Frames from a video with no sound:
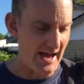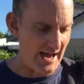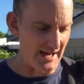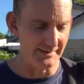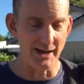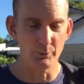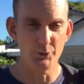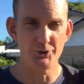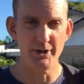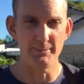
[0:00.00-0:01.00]
and that
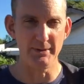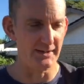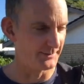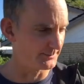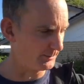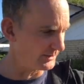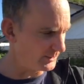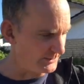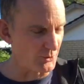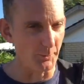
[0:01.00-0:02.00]
wood chip is probably
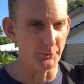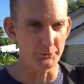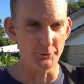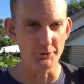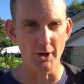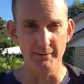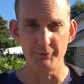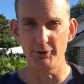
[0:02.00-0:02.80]
going to be dropped on your drive.